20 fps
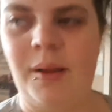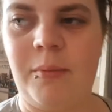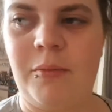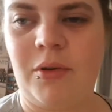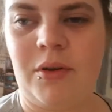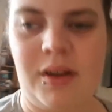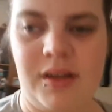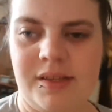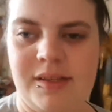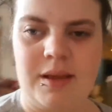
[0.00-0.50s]

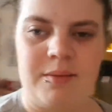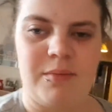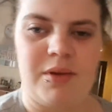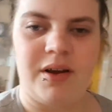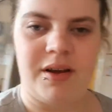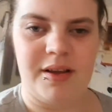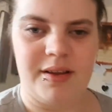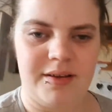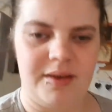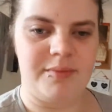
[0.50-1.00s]
I'm not gonna say
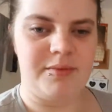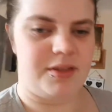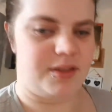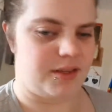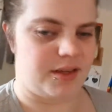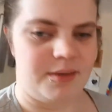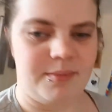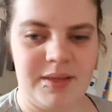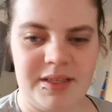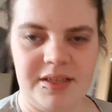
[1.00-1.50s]
might, I'm
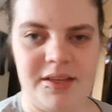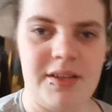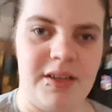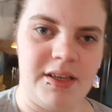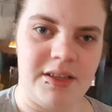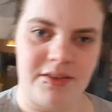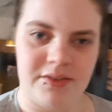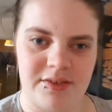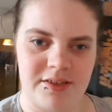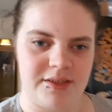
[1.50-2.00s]
just gonna be
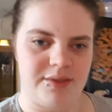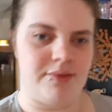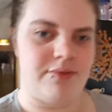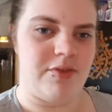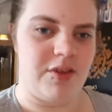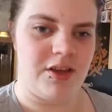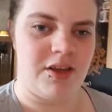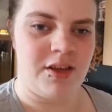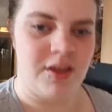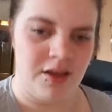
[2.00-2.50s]
totally honest
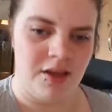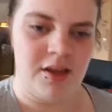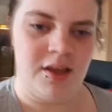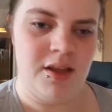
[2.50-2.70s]
with you.